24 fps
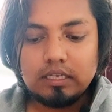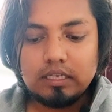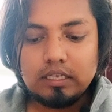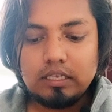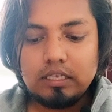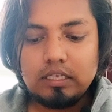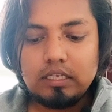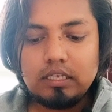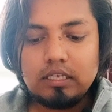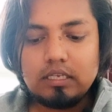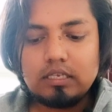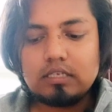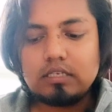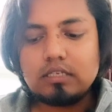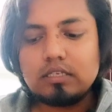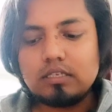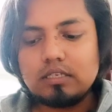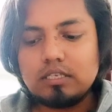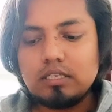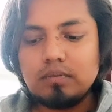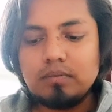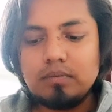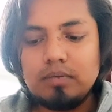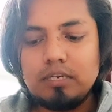e is
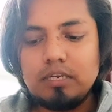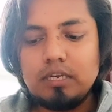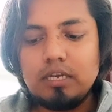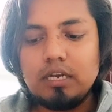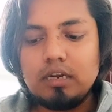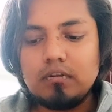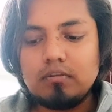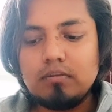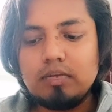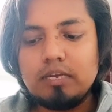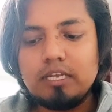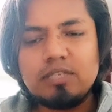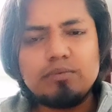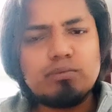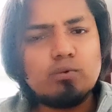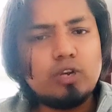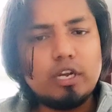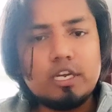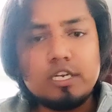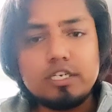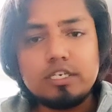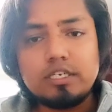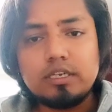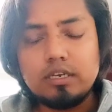simply a number
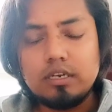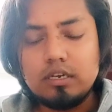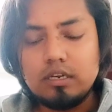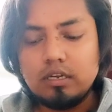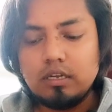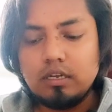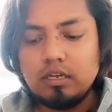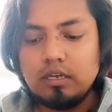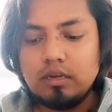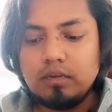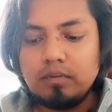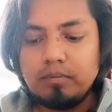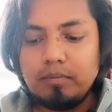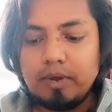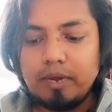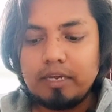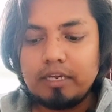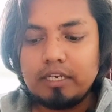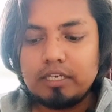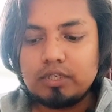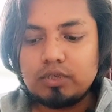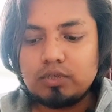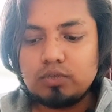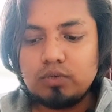exponential,
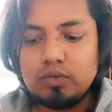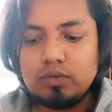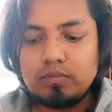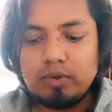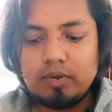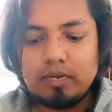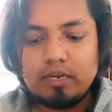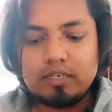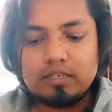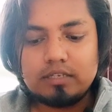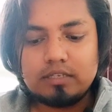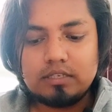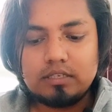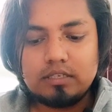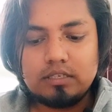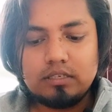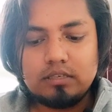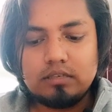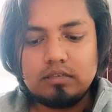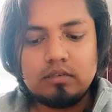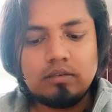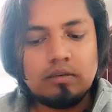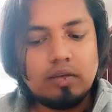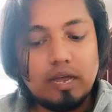minus 2 and minus
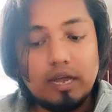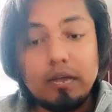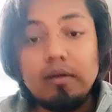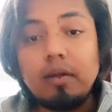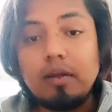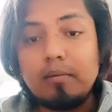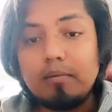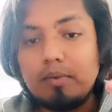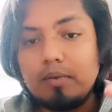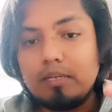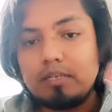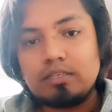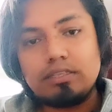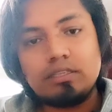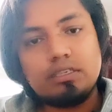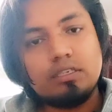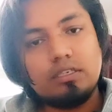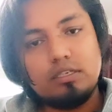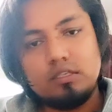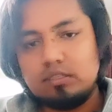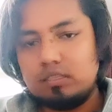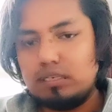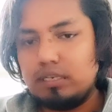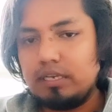3 and plus
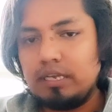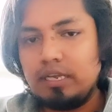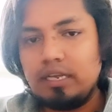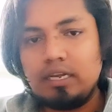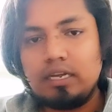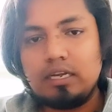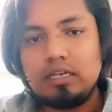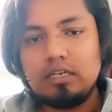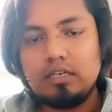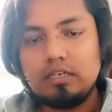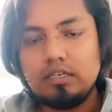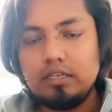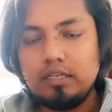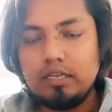3 is again clear.